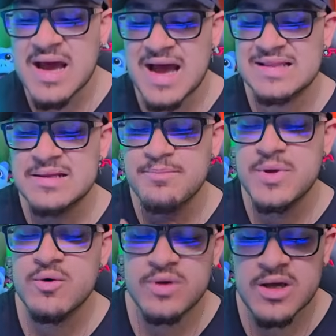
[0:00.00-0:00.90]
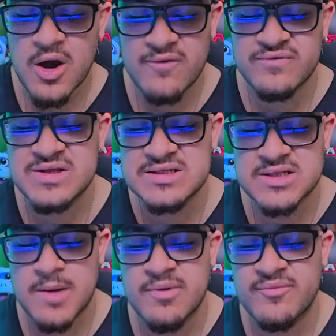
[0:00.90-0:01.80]
And the beauty of this
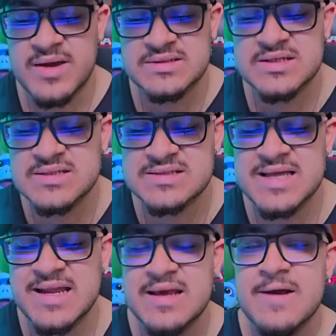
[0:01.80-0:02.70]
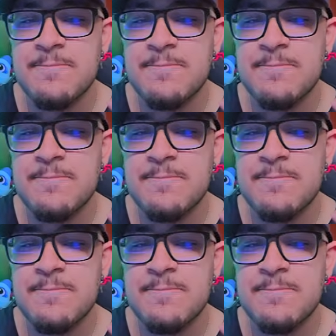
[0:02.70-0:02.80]
type of bases is that